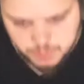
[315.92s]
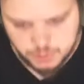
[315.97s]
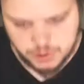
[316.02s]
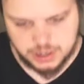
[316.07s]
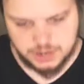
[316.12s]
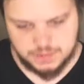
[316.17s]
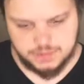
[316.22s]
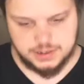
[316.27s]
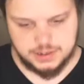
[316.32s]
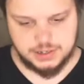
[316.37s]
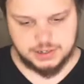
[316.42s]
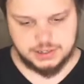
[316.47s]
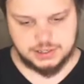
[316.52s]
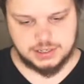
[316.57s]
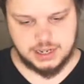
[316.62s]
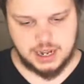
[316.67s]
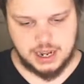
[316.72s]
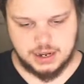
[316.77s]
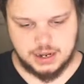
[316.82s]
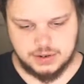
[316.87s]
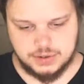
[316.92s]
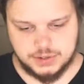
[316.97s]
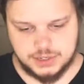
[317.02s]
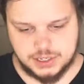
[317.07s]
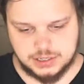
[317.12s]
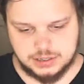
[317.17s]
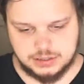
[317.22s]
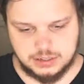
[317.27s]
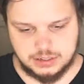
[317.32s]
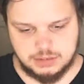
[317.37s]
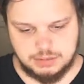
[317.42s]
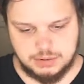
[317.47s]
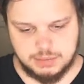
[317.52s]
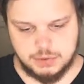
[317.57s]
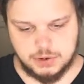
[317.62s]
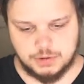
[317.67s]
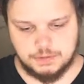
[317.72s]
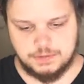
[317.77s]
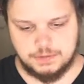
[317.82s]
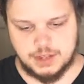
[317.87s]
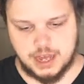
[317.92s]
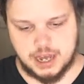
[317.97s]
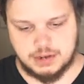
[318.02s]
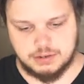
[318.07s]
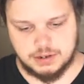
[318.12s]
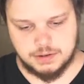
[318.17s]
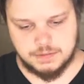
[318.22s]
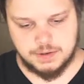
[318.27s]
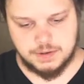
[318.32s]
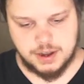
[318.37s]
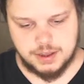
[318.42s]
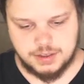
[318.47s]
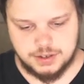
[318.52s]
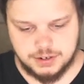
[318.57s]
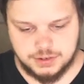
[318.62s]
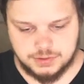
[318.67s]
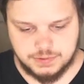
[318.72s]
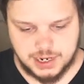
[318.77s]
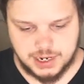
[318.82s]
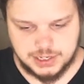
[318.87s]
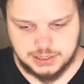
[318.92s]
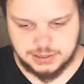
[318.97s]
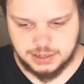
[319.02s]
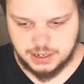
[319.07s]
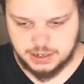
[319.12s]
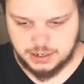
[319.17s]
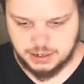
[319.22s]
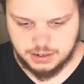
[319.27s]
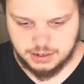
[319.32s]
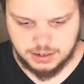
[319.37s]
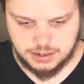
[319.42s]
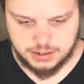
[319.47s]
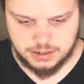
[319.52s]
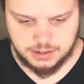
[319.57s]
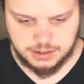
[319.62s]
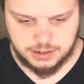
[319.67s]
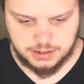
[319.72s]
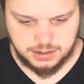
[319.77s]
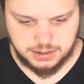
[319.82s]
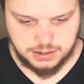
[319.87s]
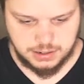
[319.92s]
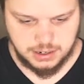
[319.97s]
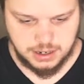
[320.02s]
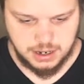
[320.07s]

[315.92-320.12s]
one of these angles is a little bit more flattering for how the dress landed on her.